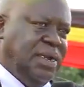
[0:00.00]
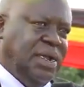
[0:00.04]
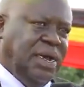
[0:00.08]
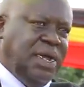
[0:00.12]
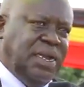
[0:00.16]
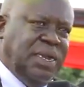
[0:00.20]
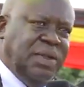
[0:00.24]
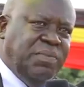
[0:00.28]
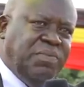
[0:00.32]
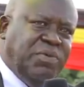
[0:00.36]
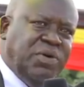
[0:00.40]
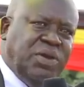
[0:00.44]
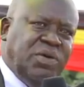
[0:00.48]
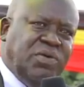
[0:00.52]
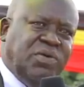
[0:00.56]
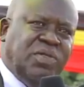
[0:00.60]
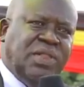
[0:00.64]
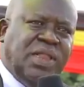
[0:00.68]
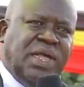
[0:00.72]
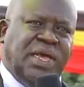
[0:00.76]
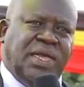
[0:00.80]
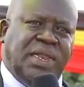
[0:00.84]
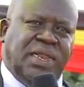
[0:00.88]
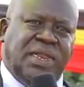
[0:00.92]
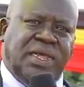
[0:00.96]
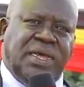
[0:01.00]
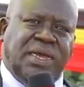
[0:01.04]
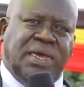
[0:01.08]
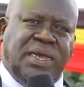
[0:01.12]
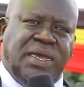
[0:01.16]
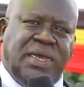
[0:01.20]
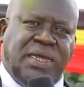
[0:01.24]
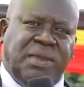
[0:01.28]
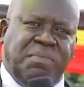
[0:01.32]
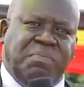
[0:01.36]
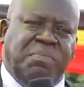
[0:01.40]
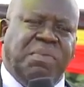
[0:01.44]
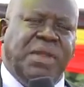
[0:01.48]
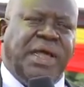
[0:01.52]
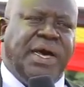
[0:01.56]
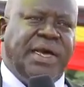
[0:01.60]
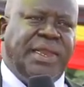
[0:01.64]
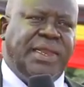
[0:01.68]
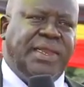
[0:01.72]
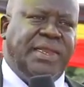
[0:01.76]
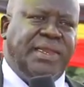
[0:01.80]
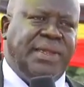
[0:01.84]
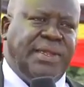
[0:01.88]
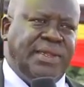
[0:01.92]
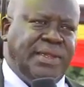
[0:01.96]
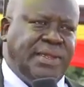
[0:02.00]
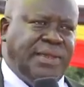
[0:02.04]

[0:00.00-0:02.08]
and the body was lying there in blood.